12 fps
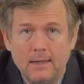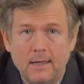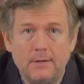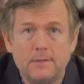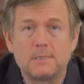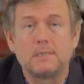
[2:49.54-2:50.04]

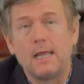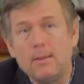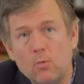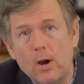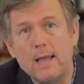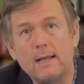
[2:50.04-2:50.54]
And in the
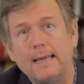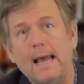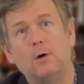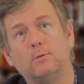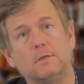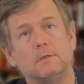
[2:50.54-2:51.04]
same way,
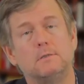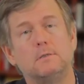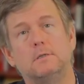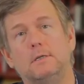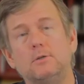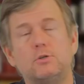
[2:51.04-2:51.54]

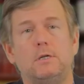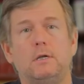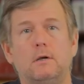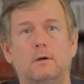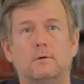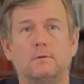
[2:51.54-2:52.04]
accountants and
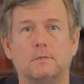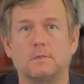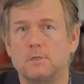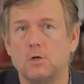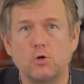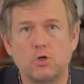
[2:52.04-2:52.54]
engineers and
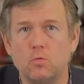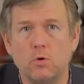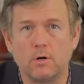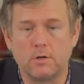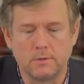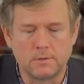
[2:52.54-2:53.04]
social
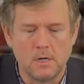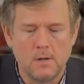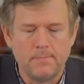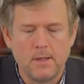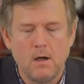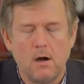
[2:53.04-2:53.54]
workers
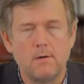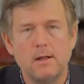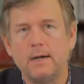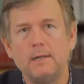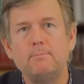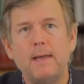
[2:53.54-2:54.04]
are
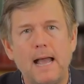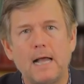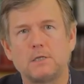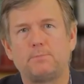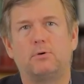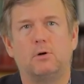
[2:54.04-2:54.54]
not in
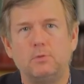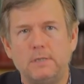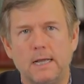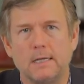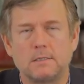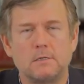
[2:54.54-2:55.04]
mass
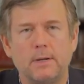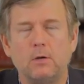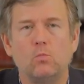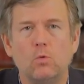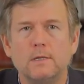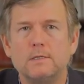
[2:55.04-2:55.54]
protest about
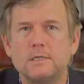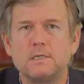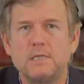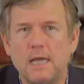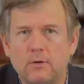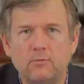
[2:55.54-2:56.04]
one
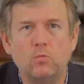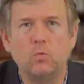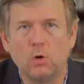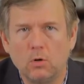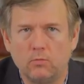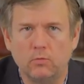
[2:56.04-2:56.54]
set of
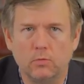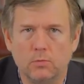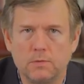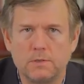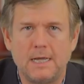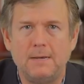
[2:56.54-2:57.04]
work
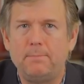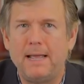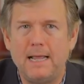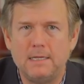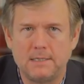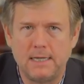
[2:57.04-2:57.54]
rules and
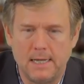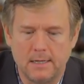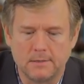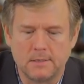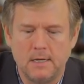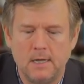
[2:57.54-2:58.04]
pay
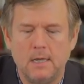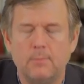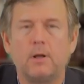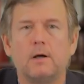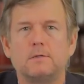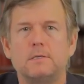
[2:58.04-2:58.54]
scales,
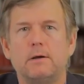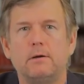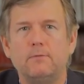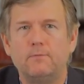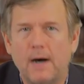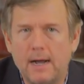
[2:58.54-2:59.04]
because their
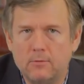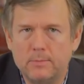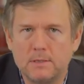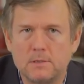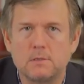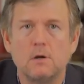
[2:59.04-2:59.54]

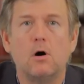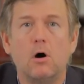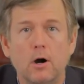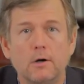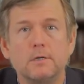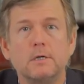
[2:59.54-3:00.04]
environments
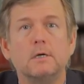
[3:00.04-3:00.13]
aren't